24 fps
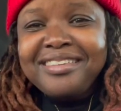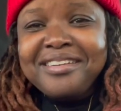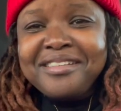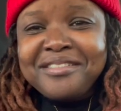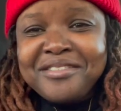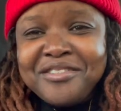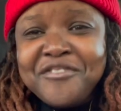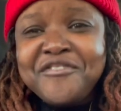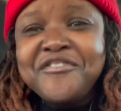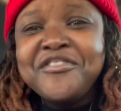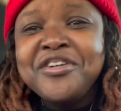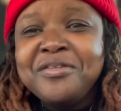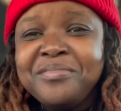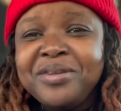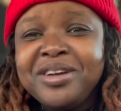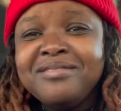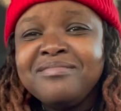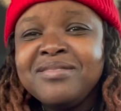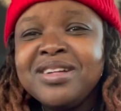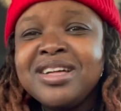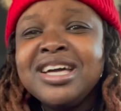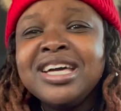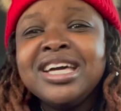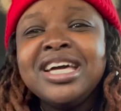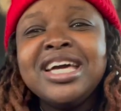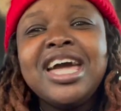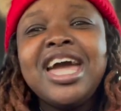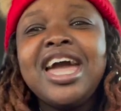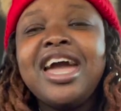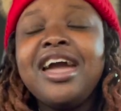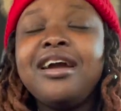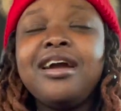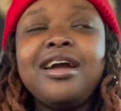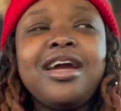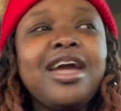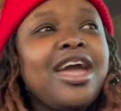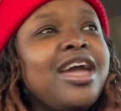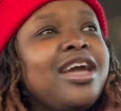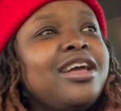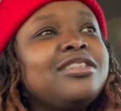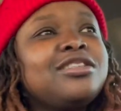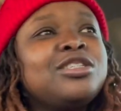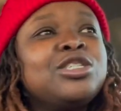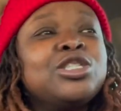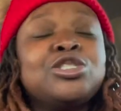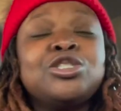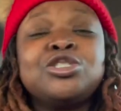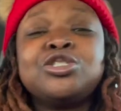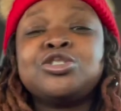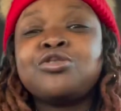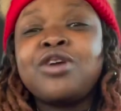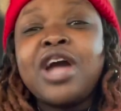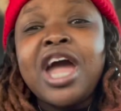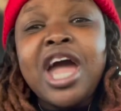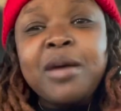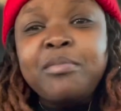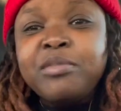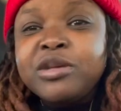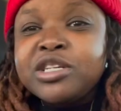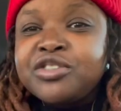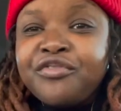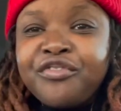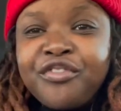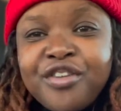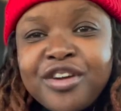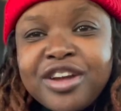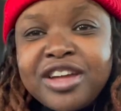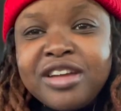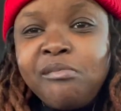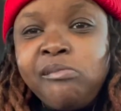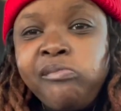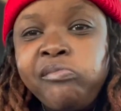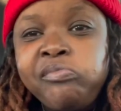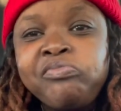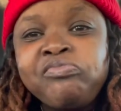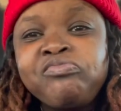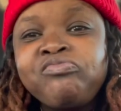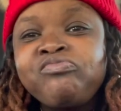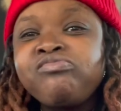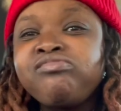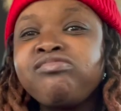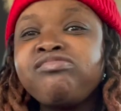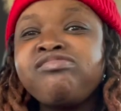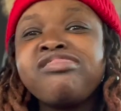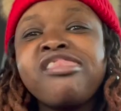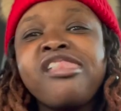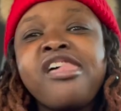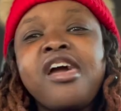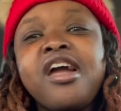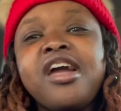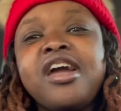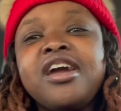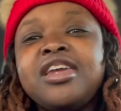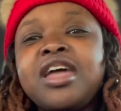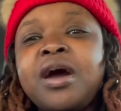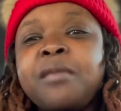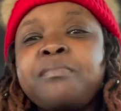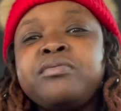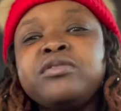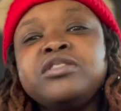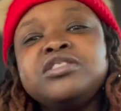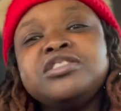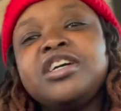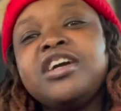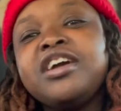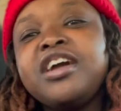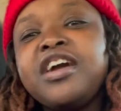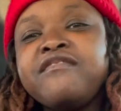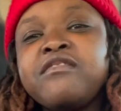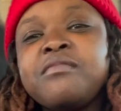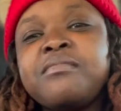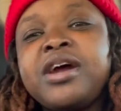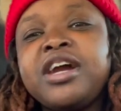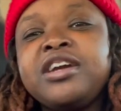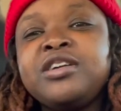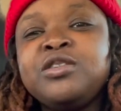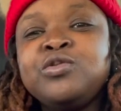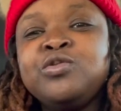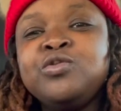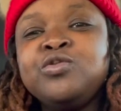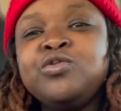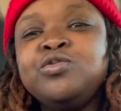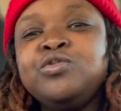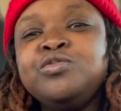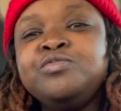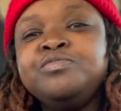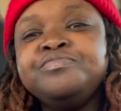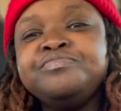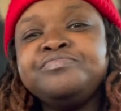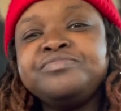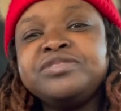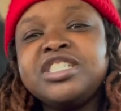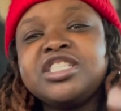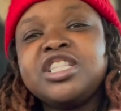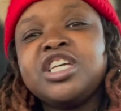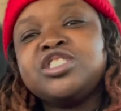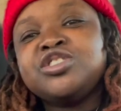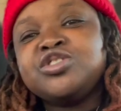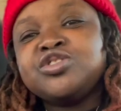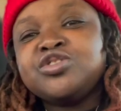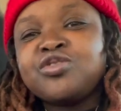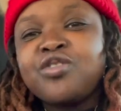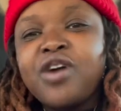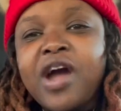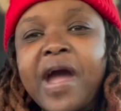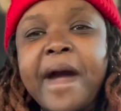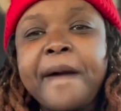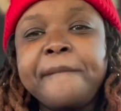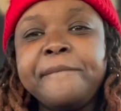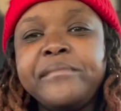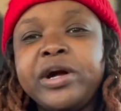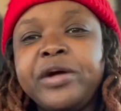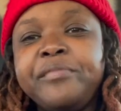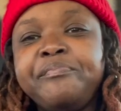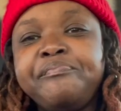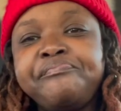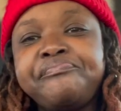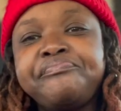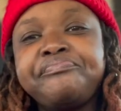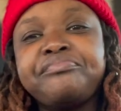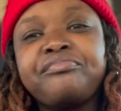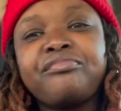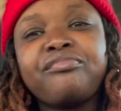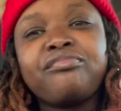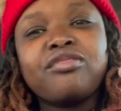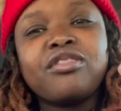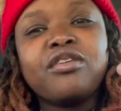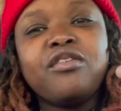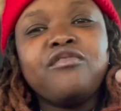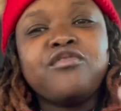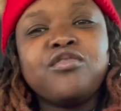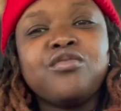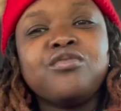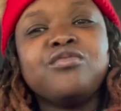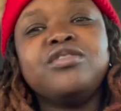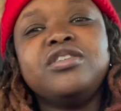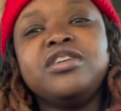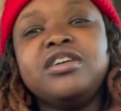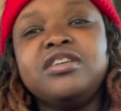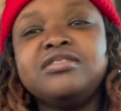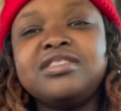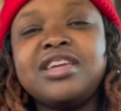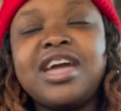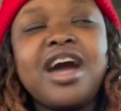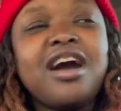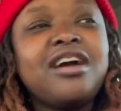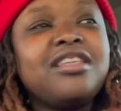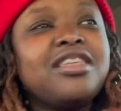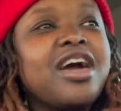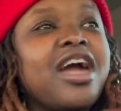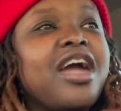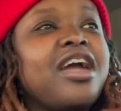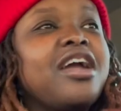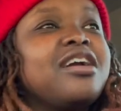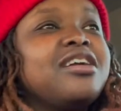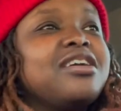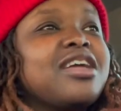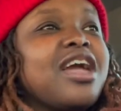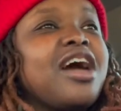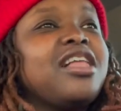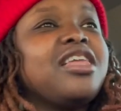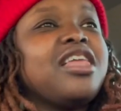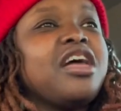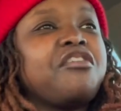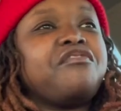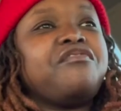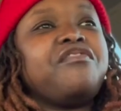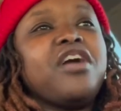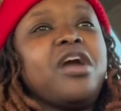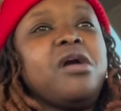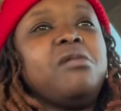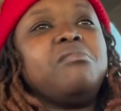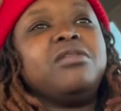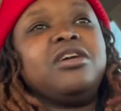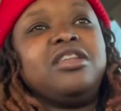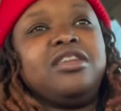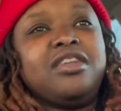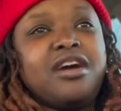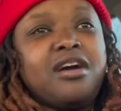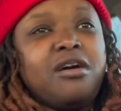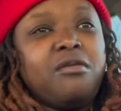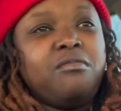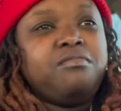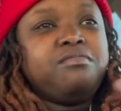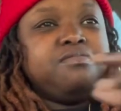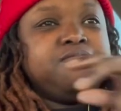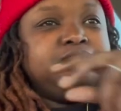You feel me? And to subscribe is free. And I appreciate everybody who hit that subscribe button. For real. Y'all like family now.